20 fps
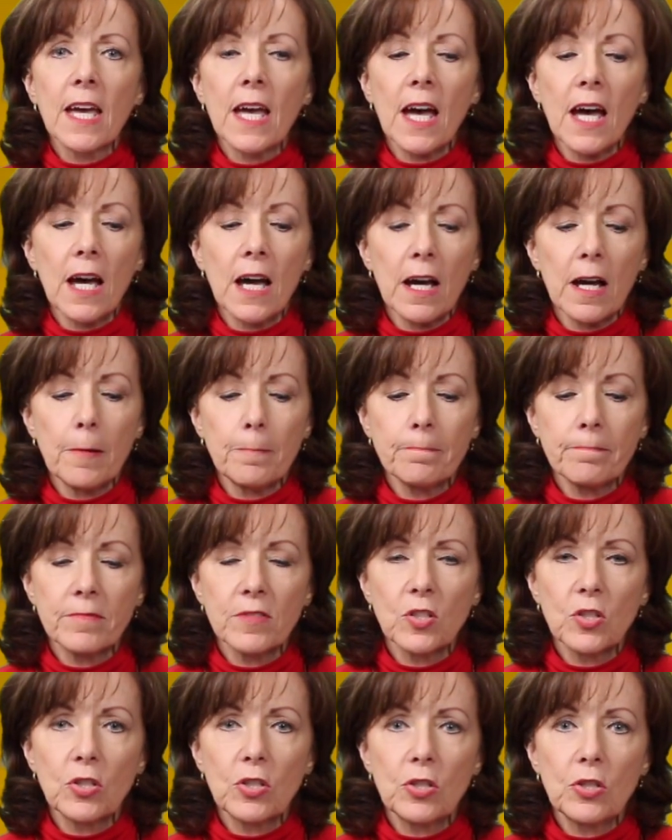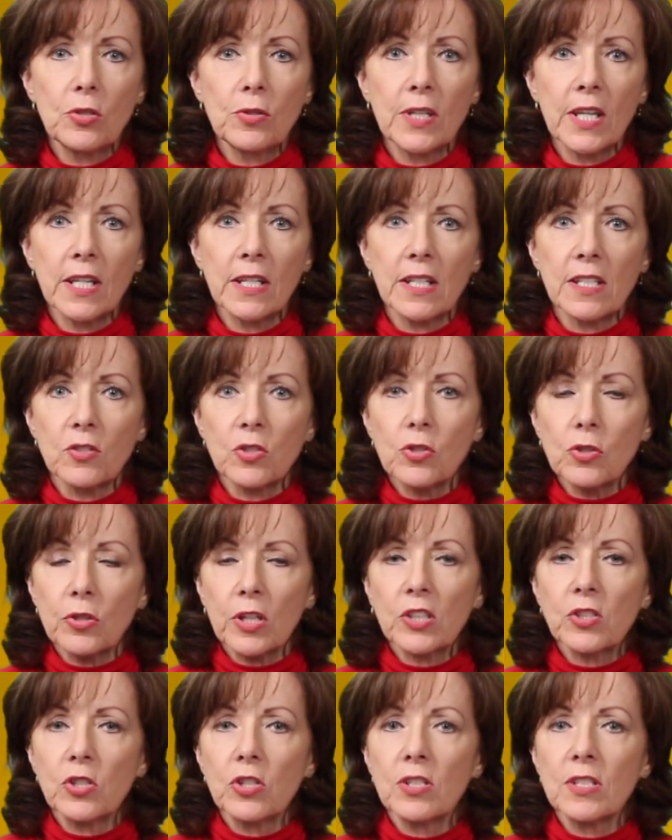To get
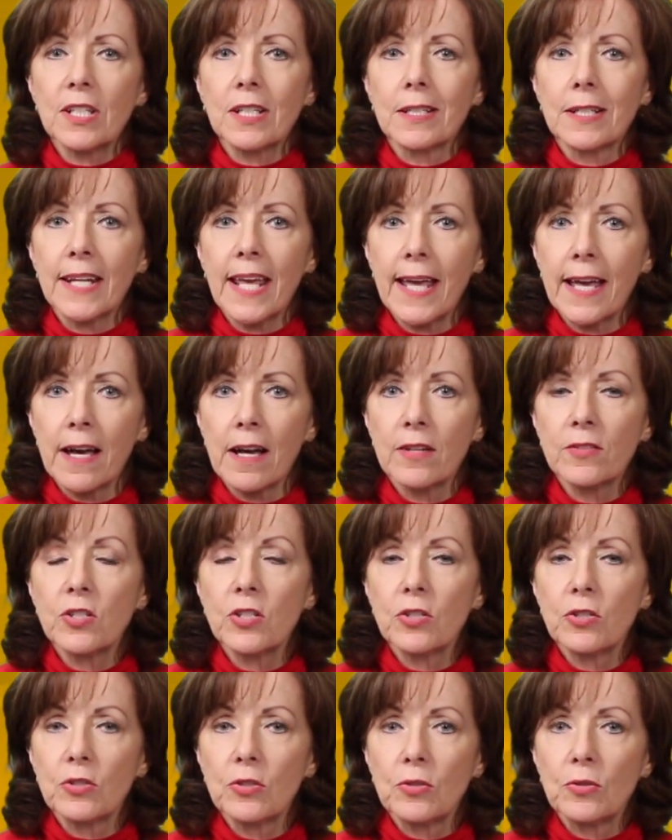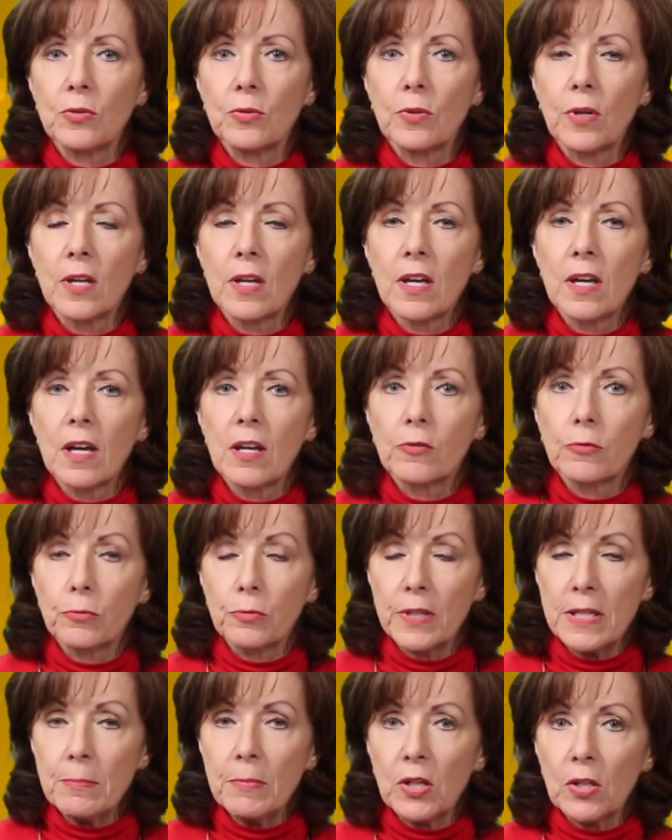instructions on how to
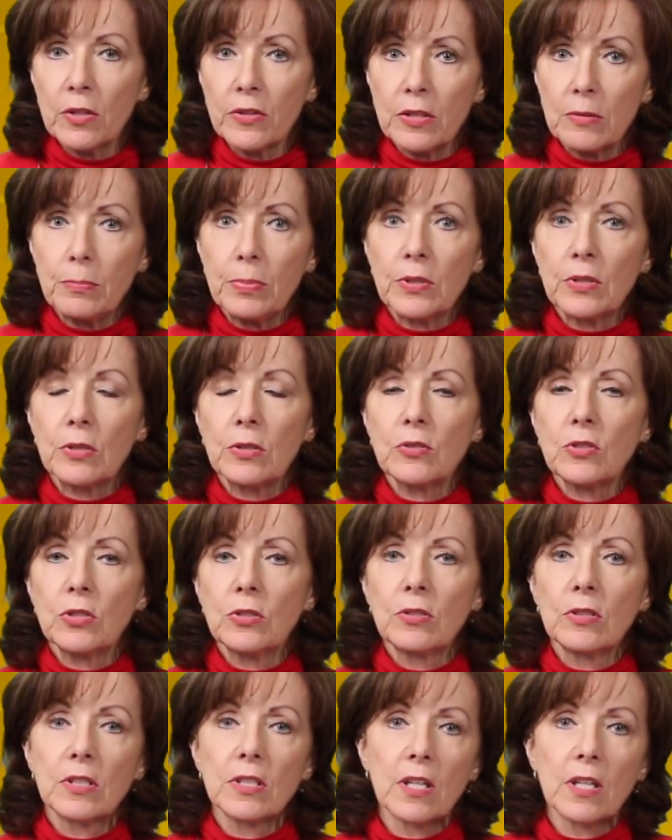remold the boot,